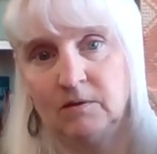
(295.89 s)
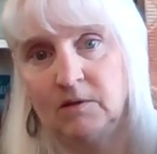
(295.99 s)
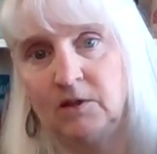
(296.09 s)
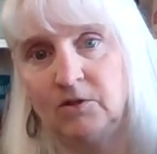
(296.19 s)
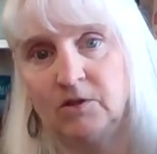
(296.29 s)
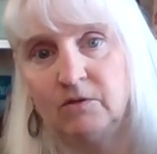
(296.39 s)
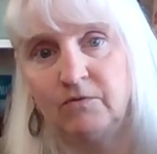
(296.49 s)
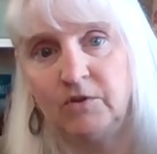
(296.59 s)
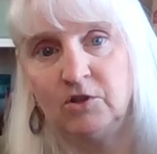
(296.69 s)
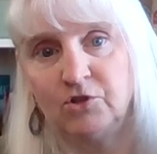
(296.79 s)
And here's the
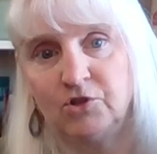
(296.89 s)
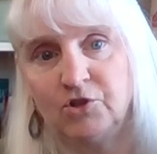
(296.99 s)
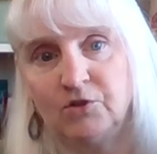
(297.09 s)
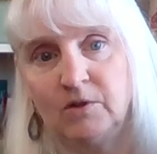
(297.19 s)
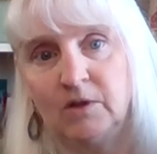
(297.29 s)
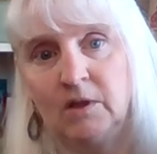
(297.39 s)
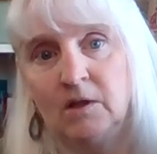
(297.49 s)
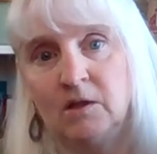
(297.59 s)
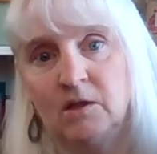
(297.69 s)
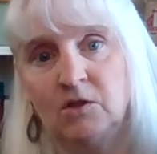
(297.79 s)
finish.
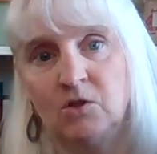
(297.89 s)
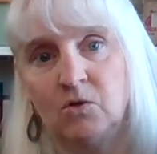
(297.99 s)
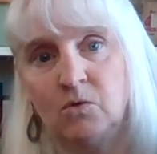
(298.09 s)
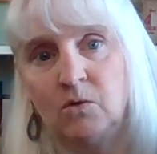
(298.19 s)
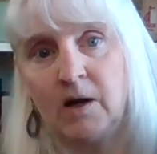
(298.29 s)
So